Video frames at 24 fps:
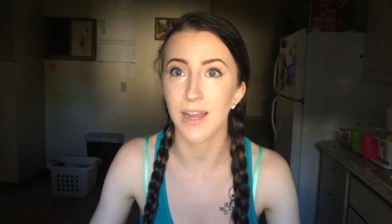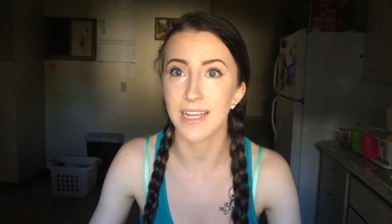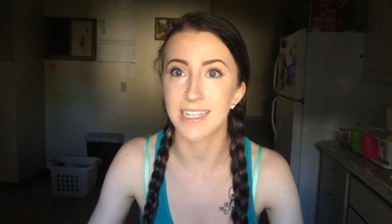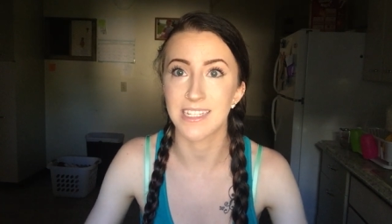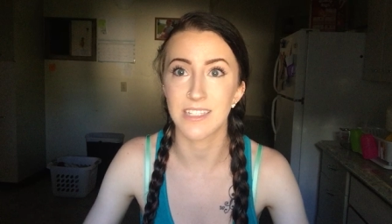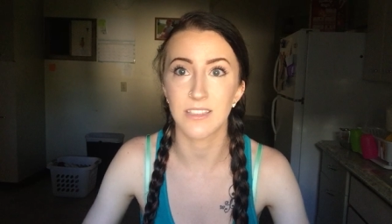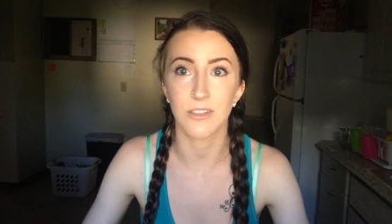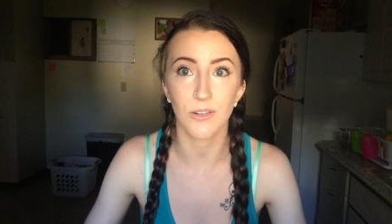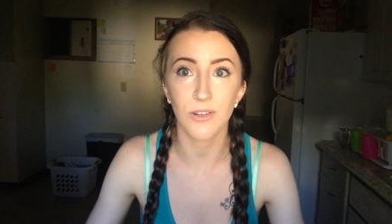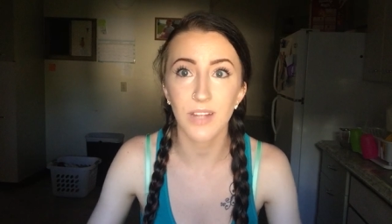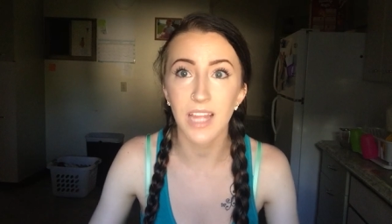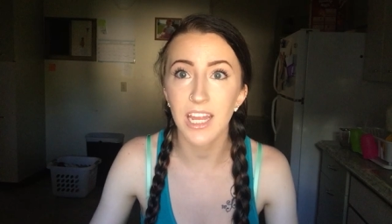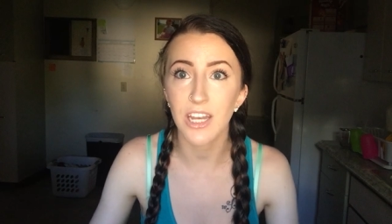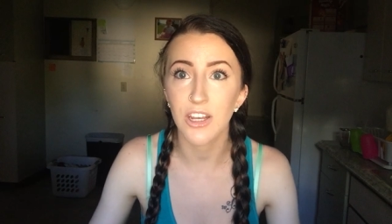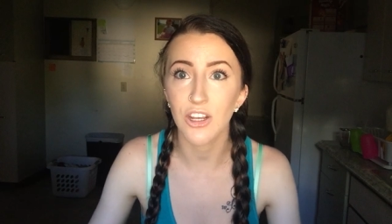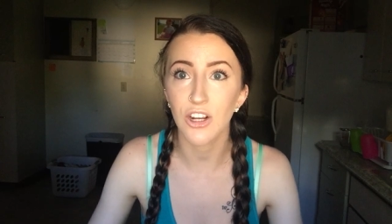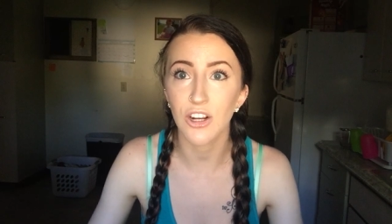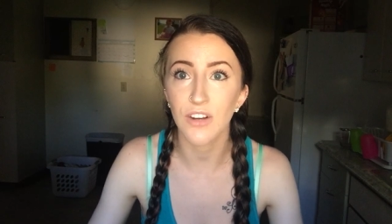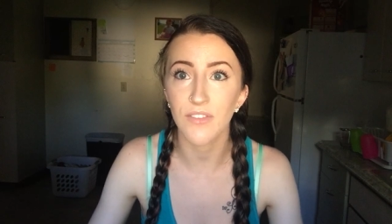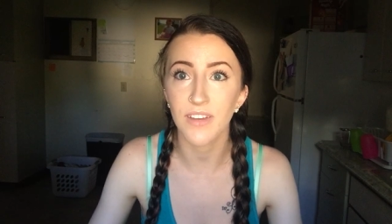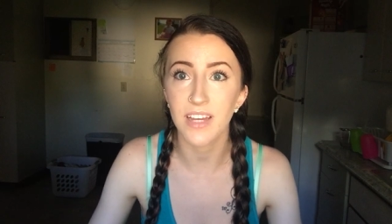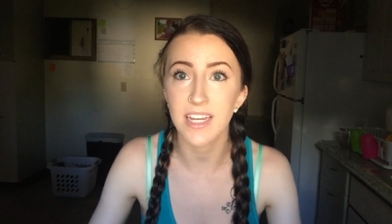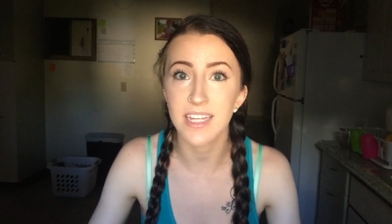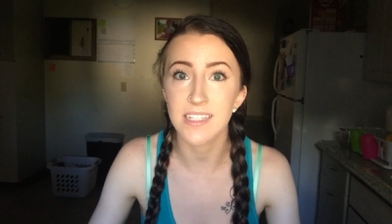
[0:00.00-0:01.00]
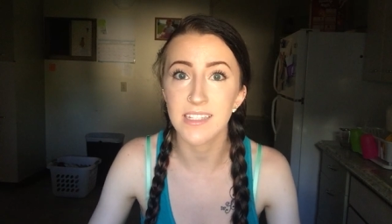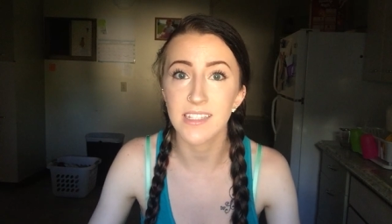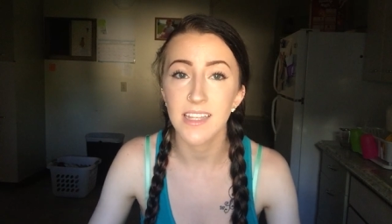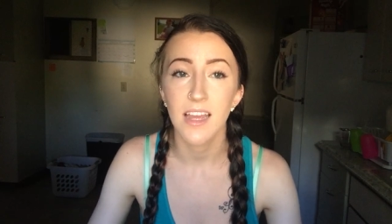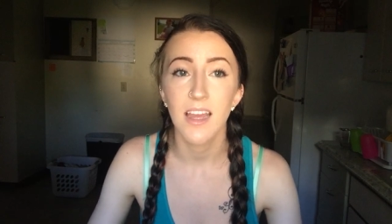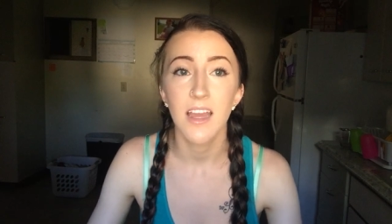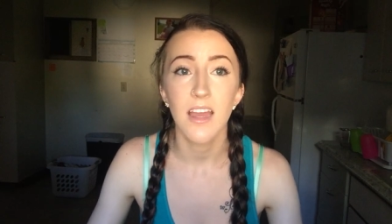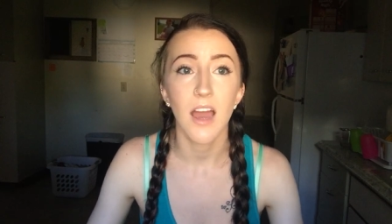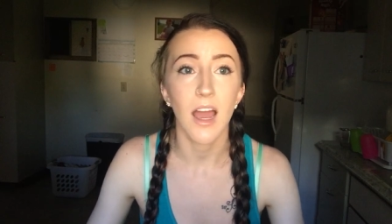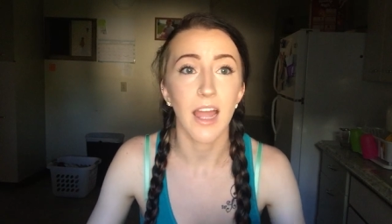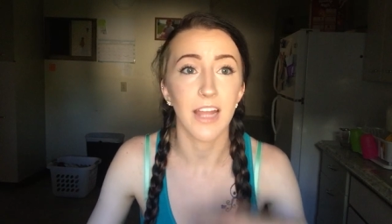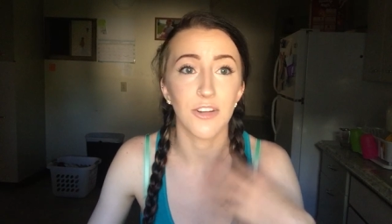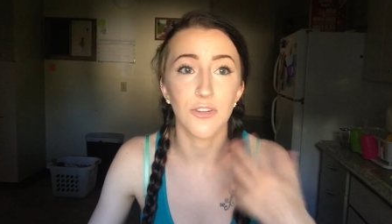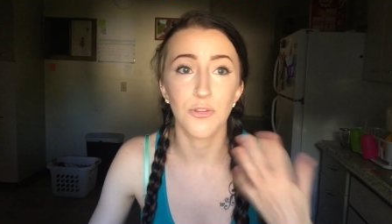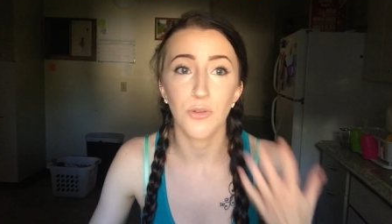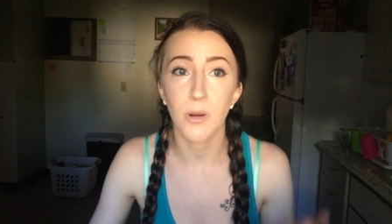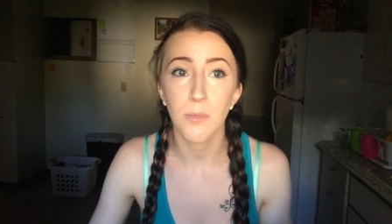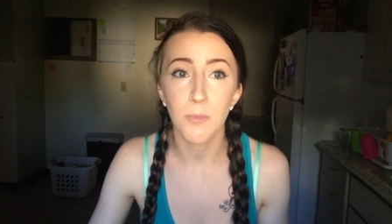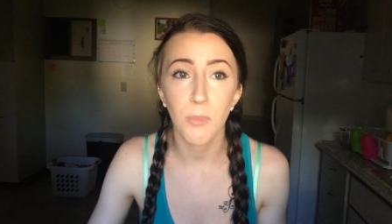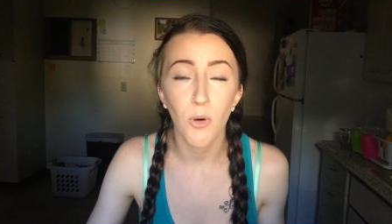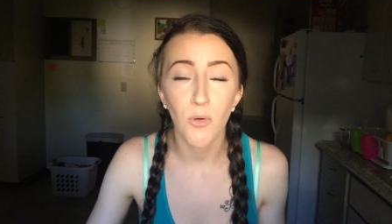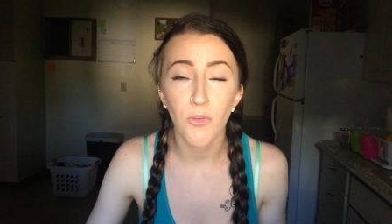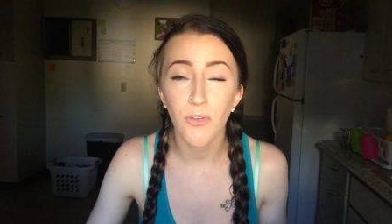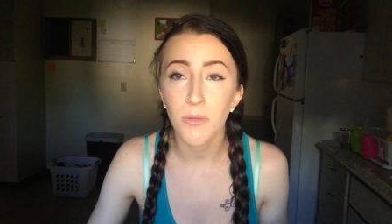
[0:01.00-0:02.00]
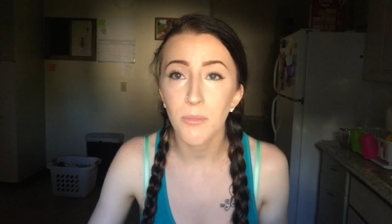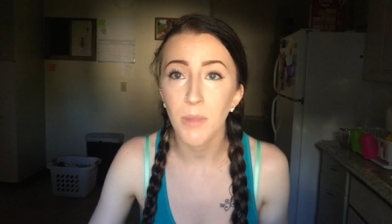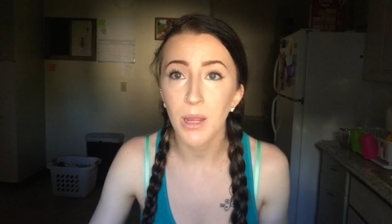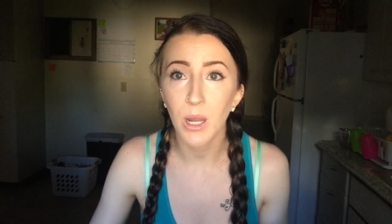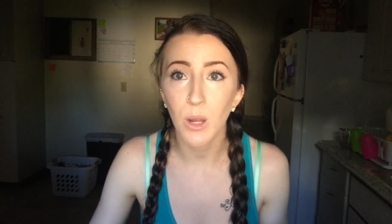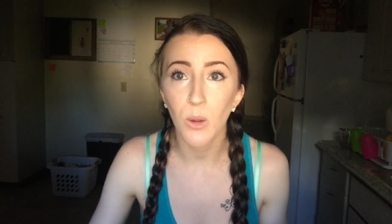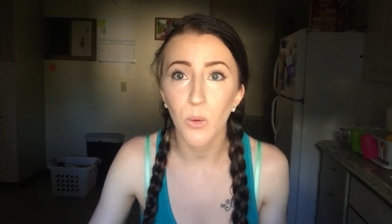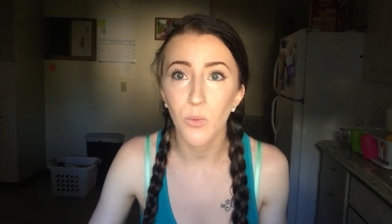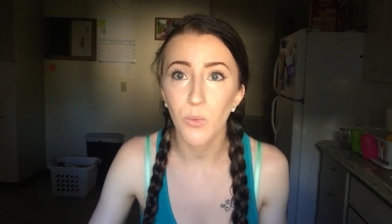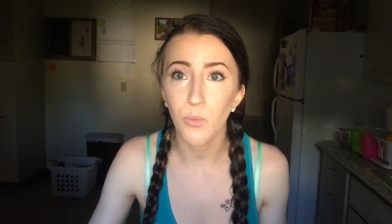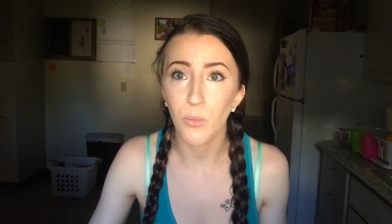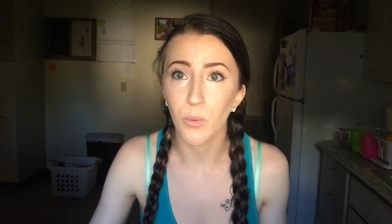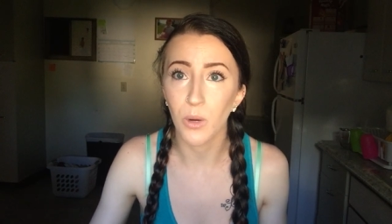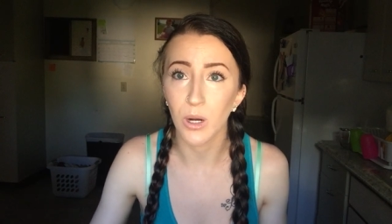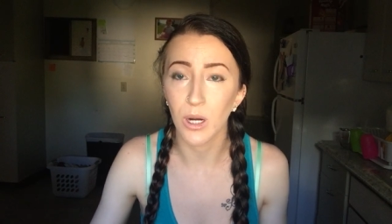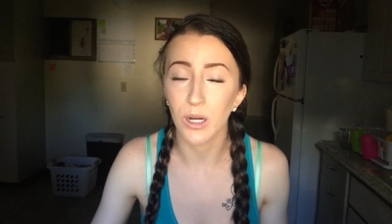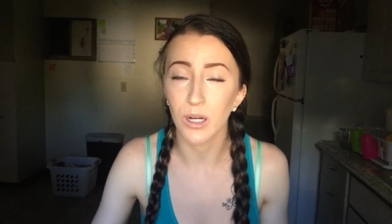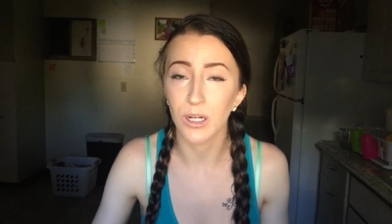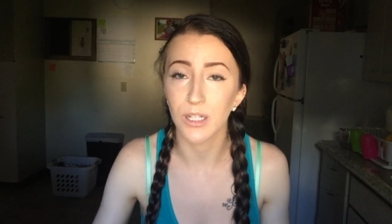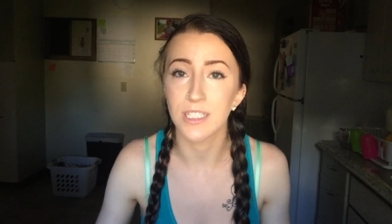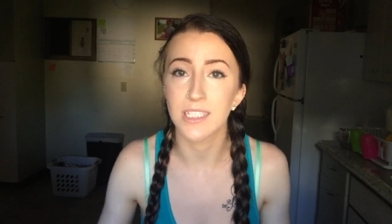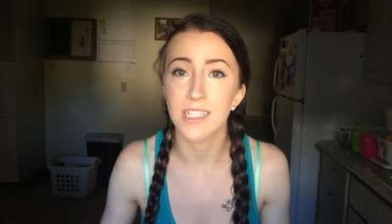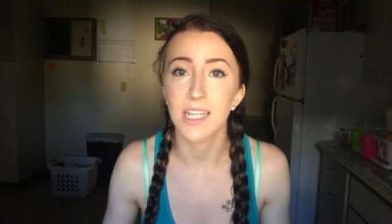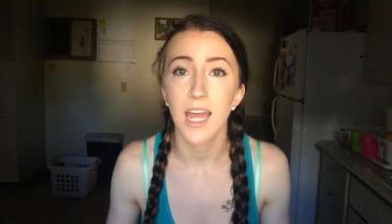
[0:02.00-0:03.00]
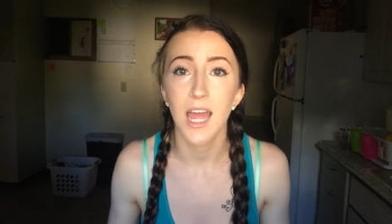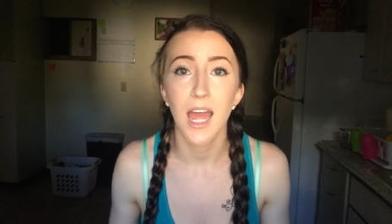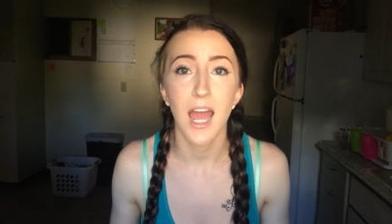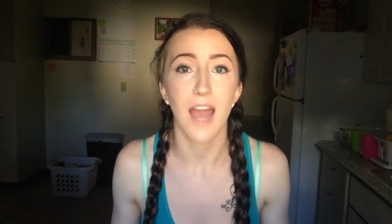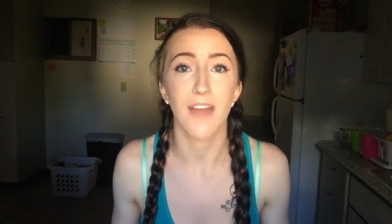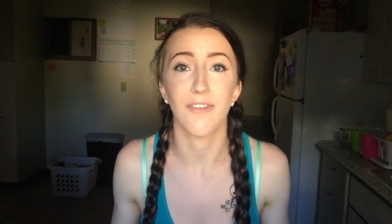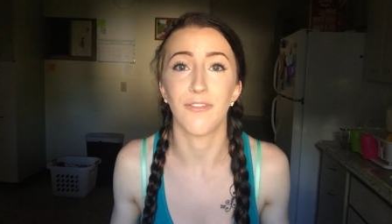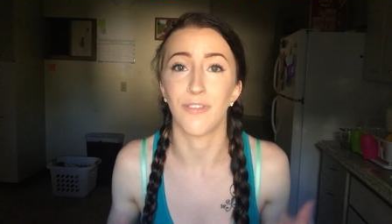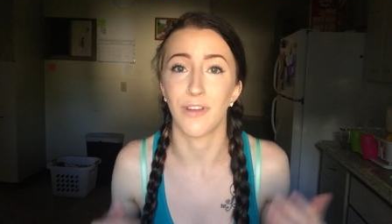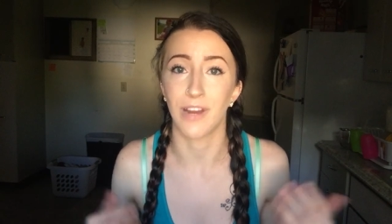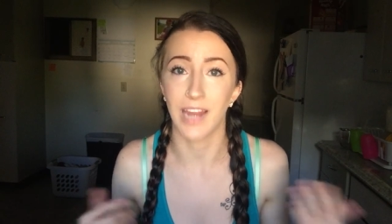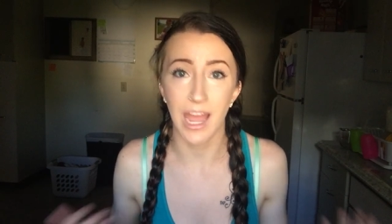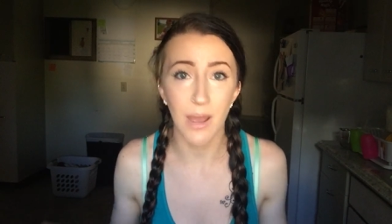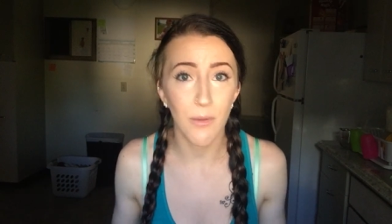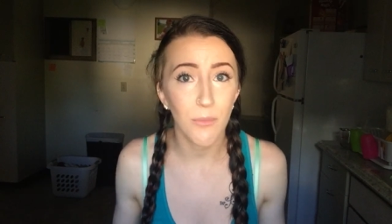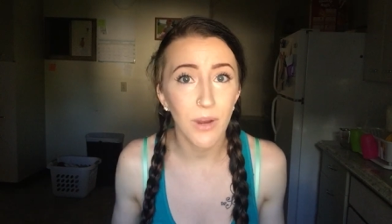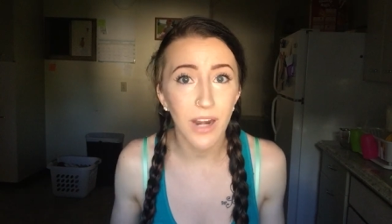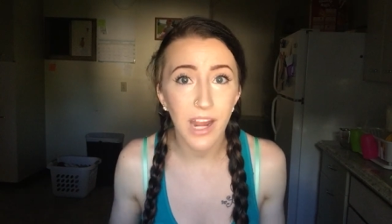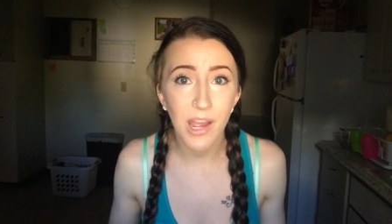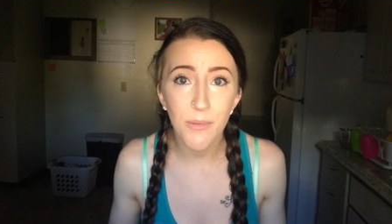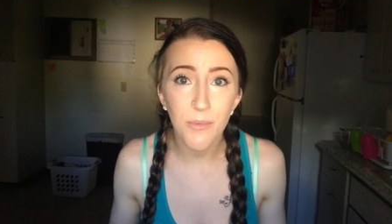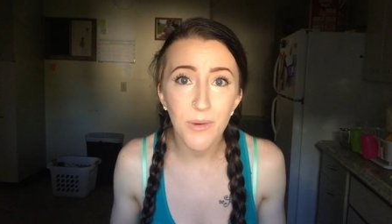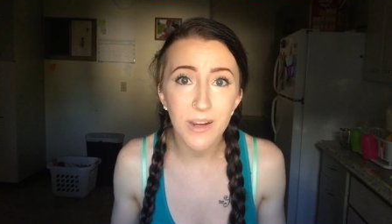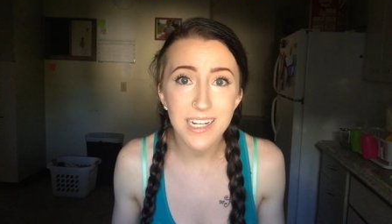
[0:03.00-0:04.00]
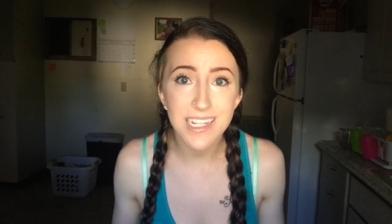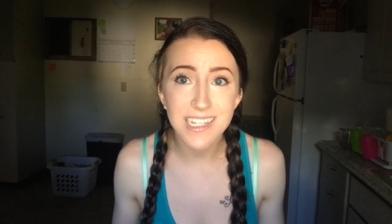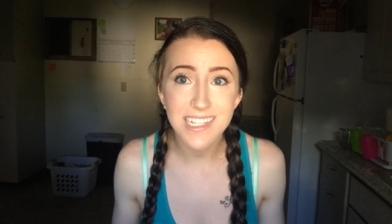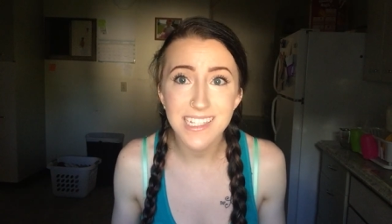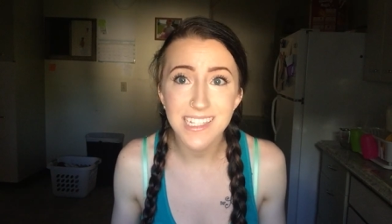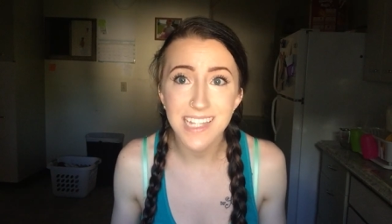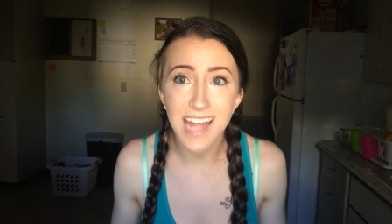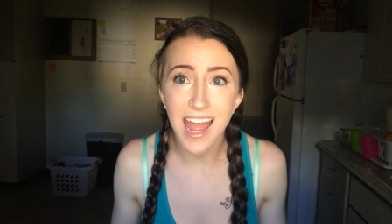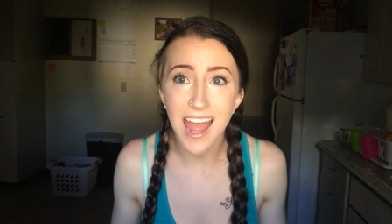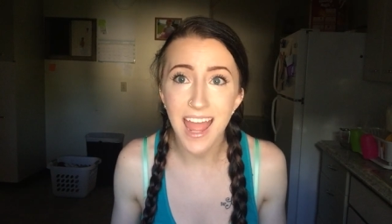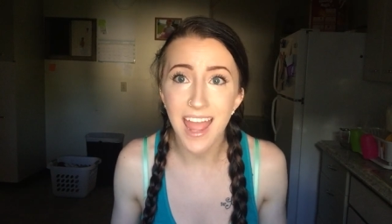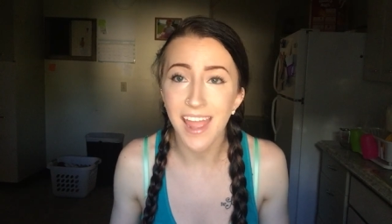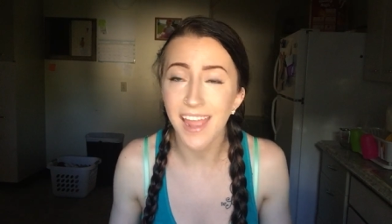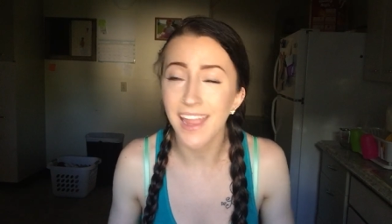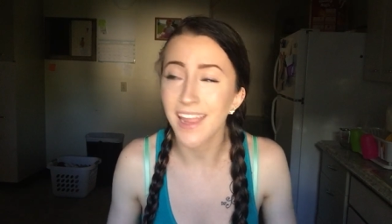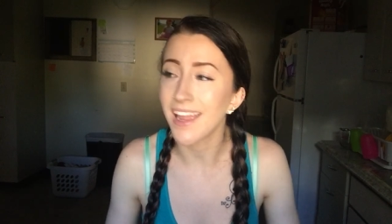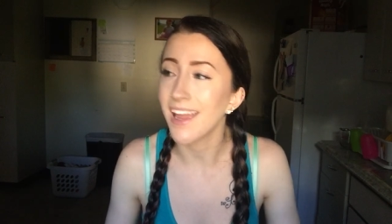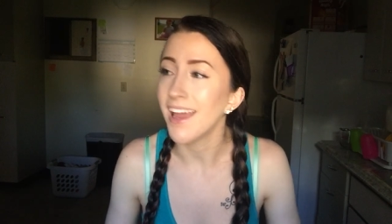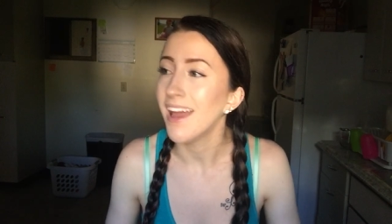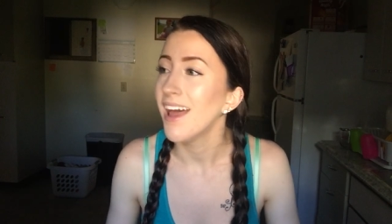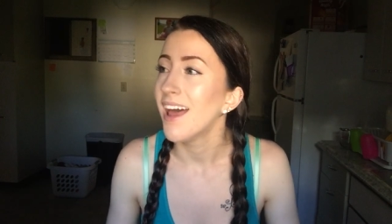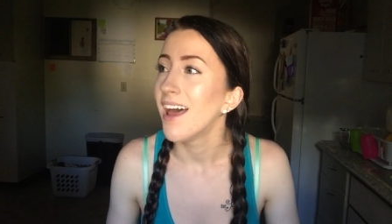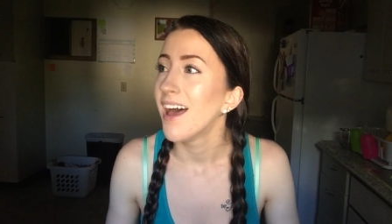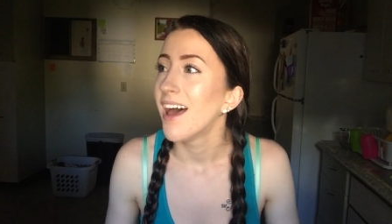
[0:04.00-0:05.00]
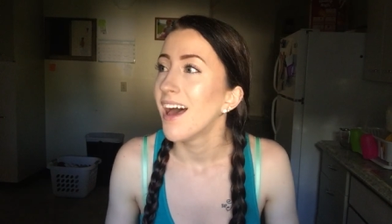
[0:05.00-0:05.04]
I still get nervous, I trip over my own words, I forget what I want to say,